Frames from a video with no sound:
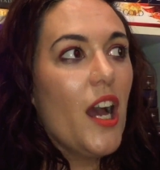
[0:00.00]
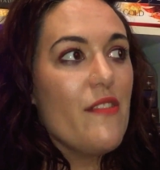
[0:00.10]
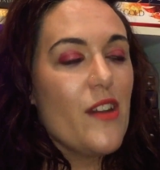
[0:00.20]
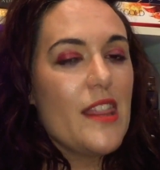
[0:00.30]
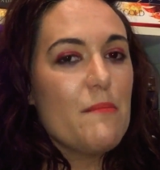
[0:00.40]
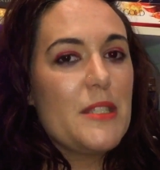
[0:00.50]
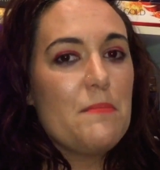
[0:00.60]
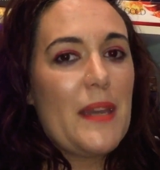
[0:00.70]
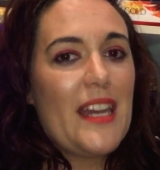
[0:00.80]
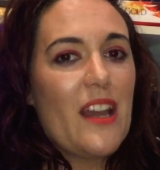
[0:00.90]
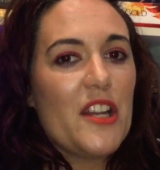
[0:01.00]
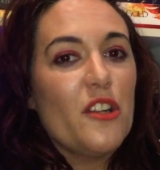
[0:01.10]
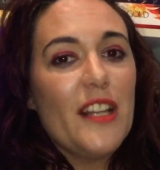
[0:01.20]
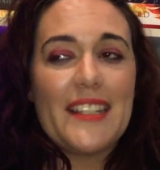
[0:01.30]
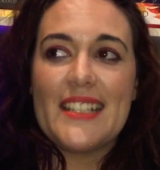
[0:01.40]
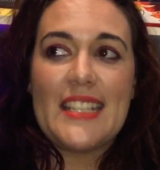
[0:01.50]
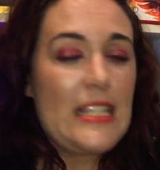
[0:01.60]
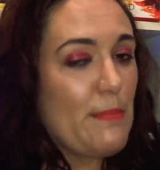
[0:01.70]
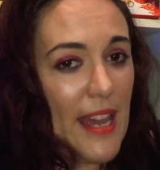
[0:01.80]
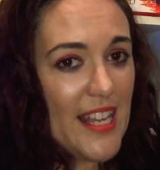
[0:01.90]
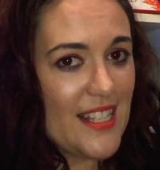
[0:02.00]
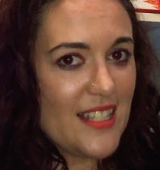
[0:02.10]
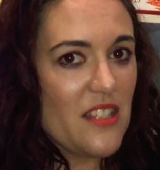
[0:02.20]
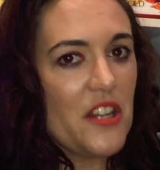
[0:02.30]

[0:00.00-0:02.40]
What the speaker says: I find them to be, I don't like the suspense.